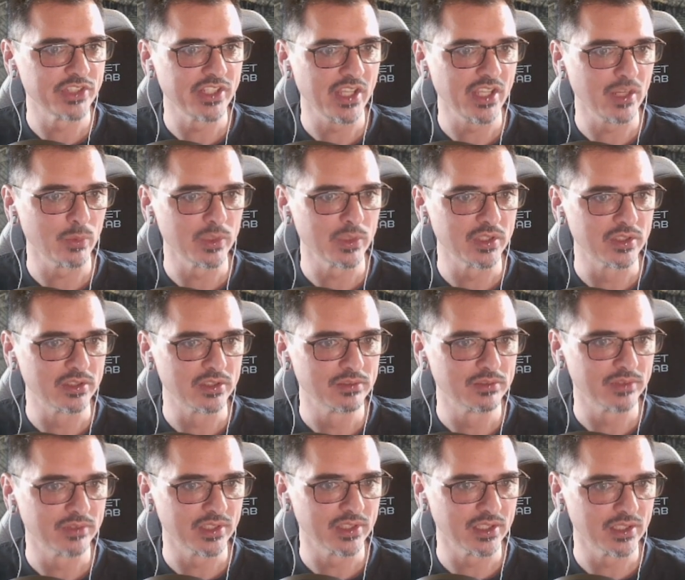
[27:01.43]
how we're here.
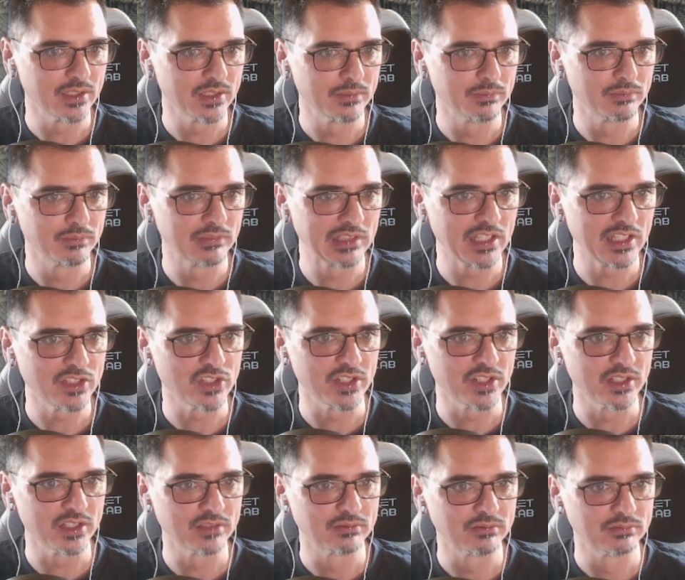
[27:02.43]
Large
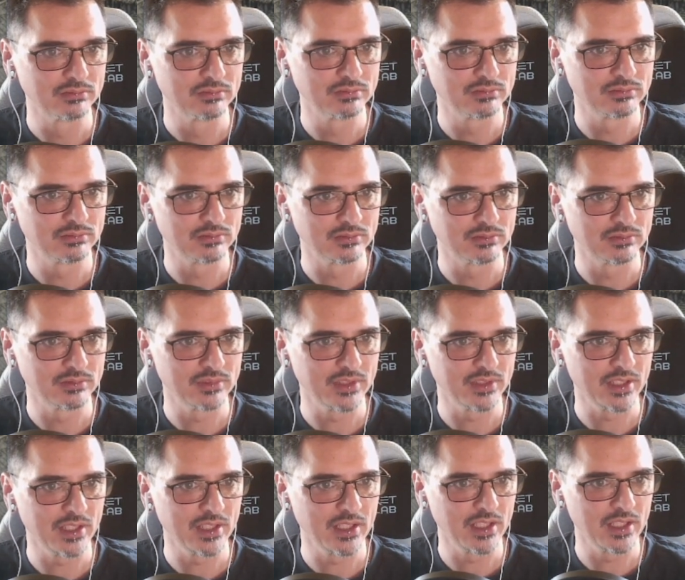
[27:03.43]
hut.
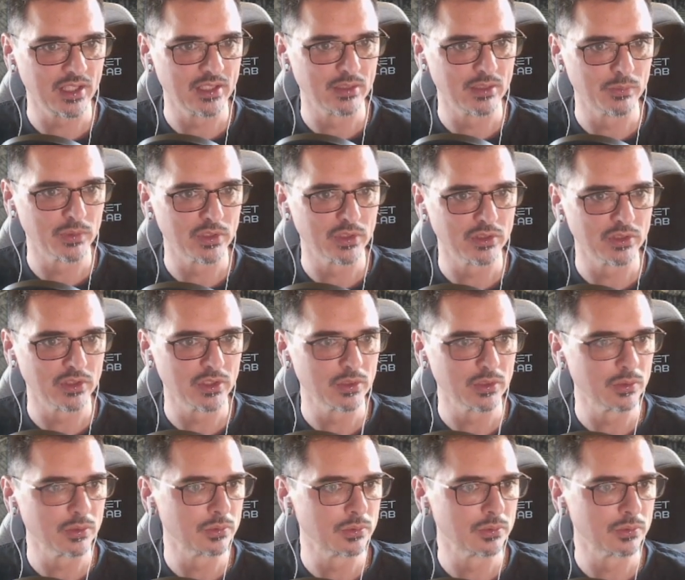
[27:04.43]
And then we're going to
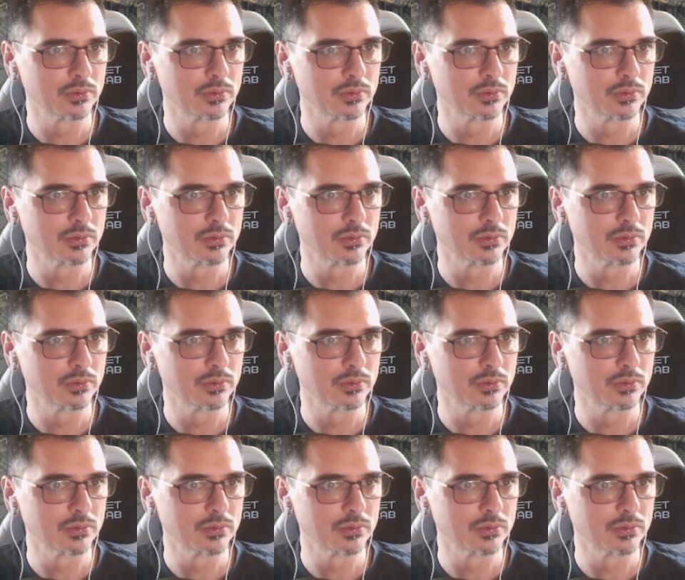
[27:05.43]
go...